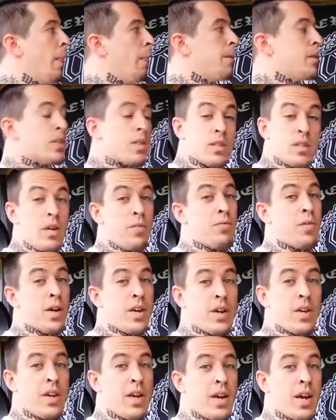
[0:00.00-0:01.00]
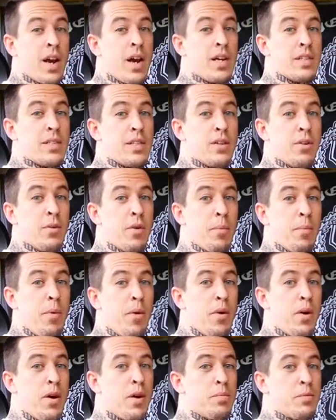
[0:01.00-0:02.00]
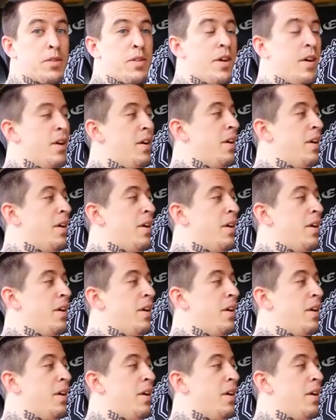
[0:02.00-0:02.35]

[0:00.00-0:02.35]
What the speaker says: It's because I fucking kick ass at doing pull-ups.